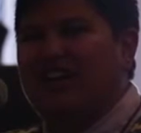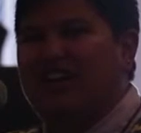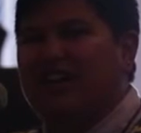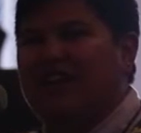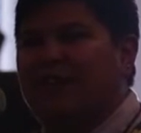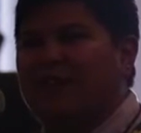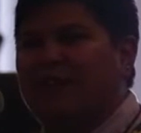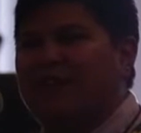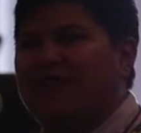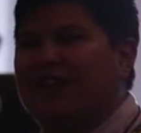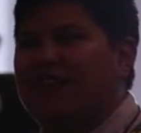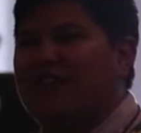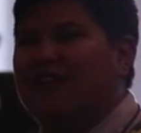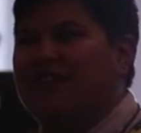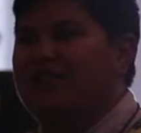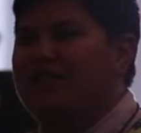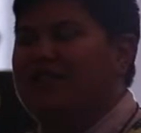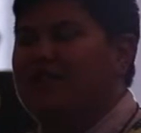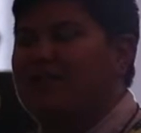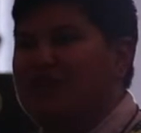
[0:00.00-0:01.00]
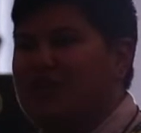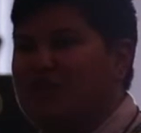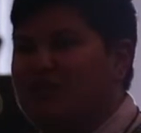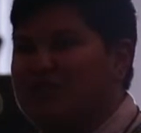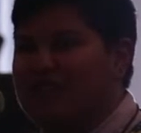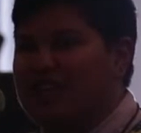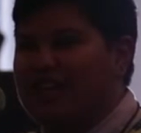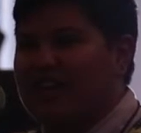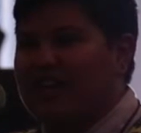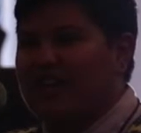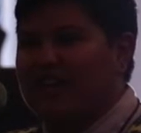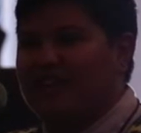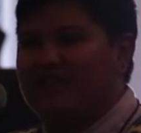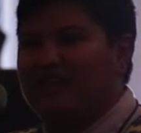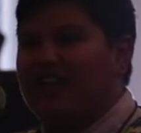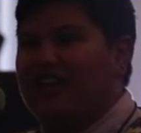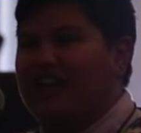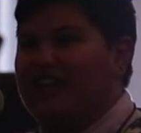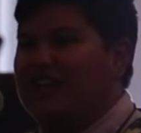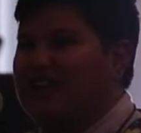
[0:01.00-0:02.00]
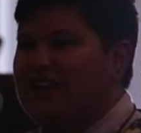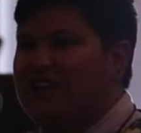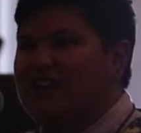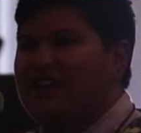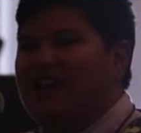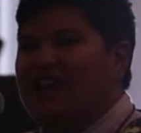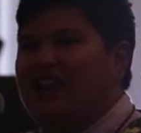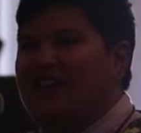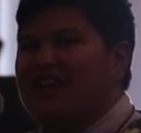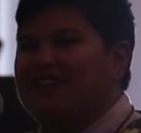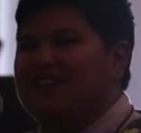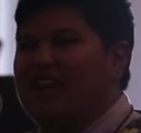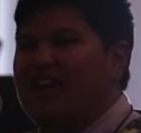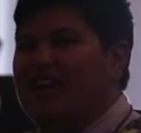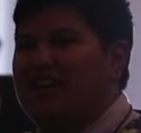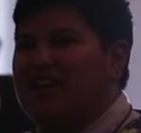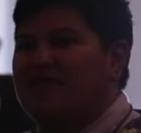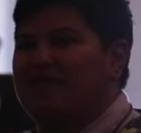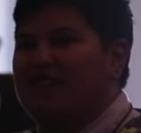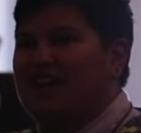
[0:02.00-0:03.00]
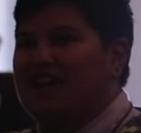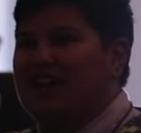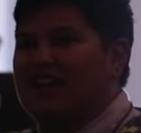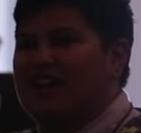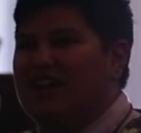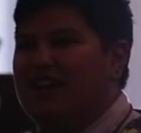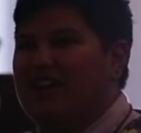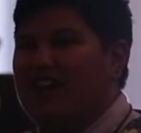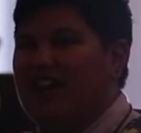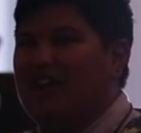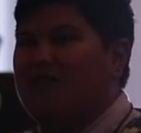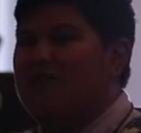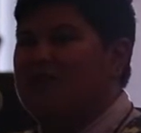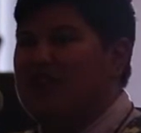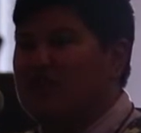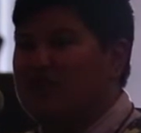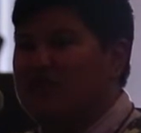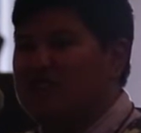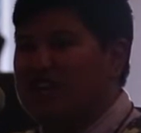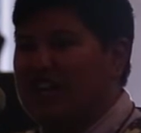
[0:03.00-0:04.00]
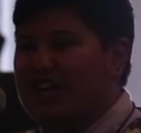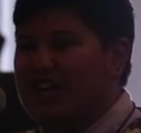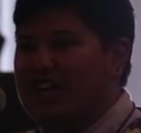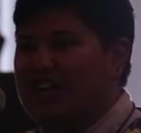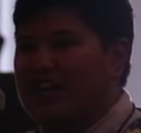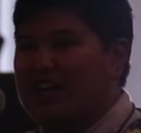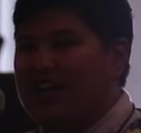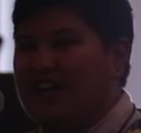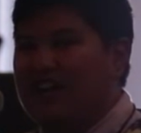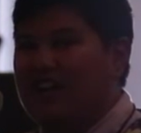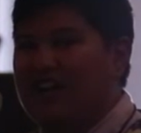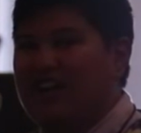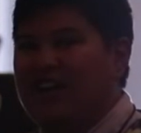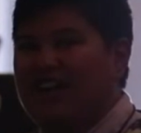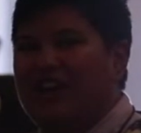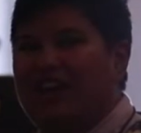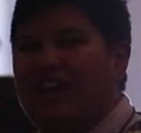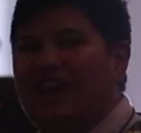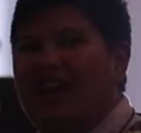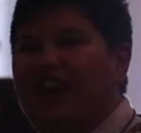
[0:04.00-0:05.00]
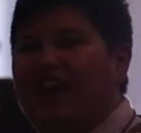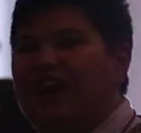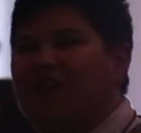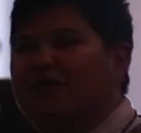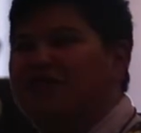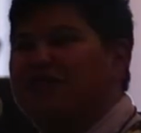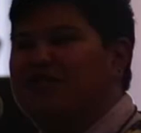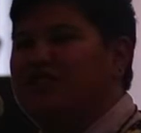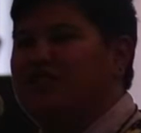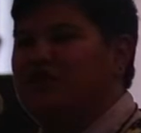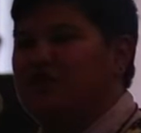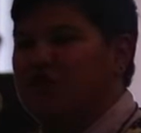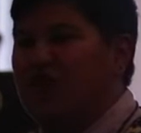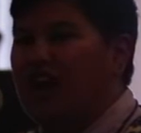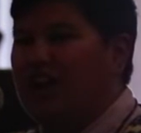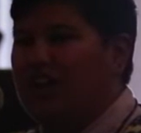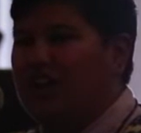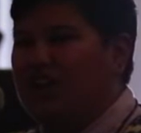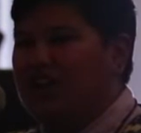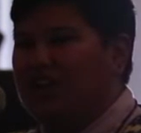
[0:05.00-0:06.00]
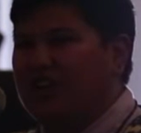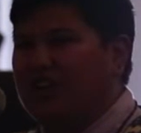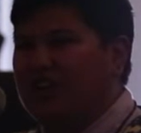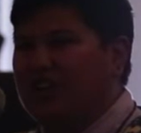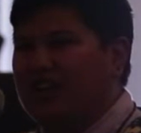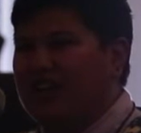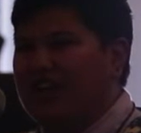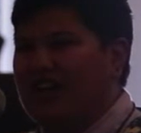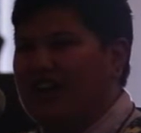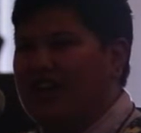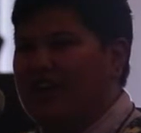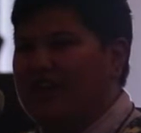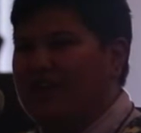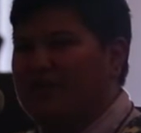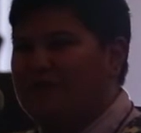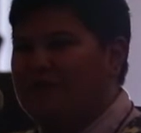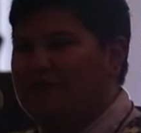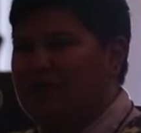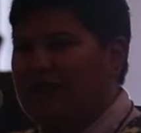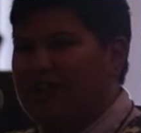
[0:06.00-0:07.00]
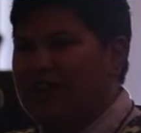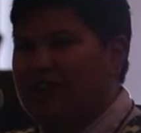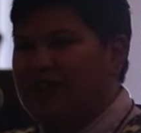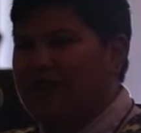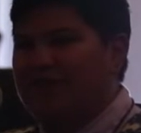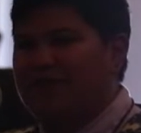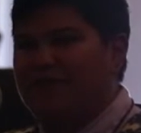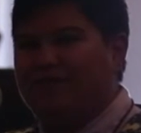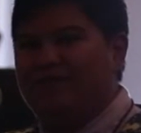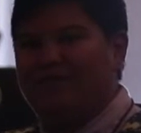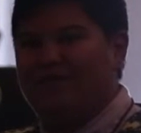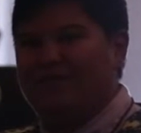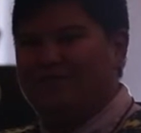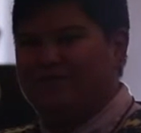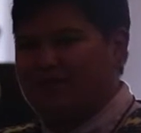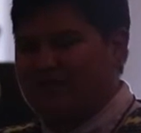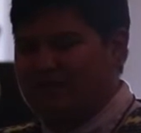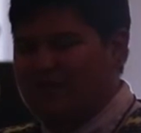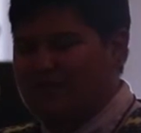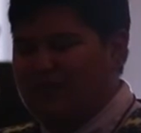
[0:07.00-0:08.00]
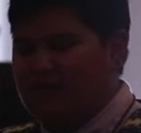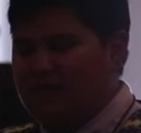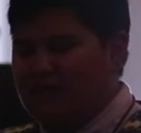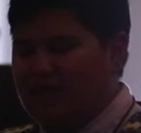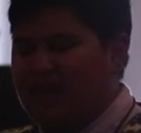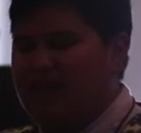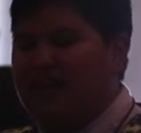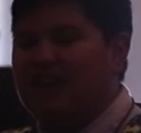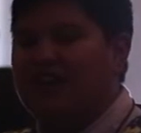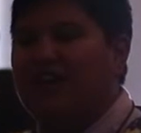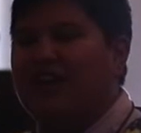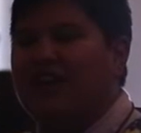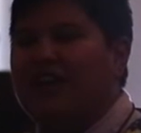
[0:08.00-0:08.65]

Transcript: um, the music, like, it's kind of like a music of struggle, of uh, like,